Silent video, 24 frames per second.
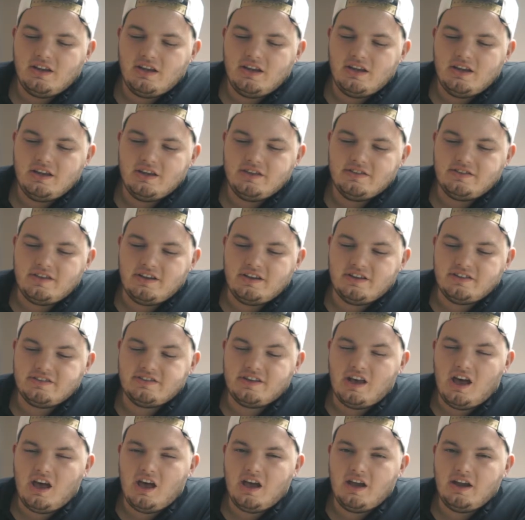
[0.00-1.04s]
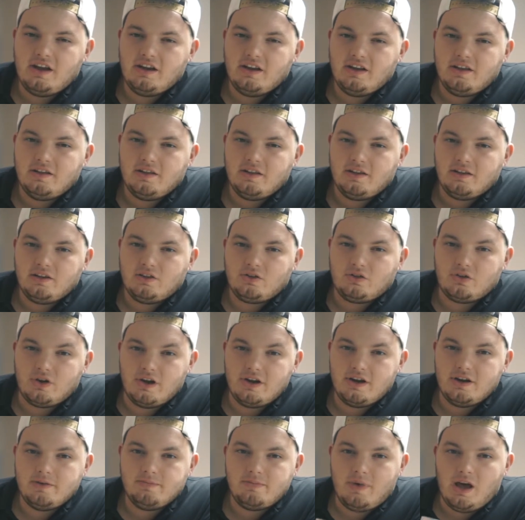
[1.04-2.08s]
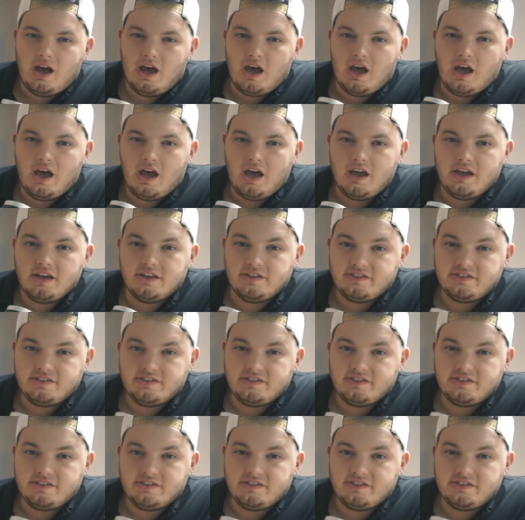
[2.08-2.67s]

is a design created by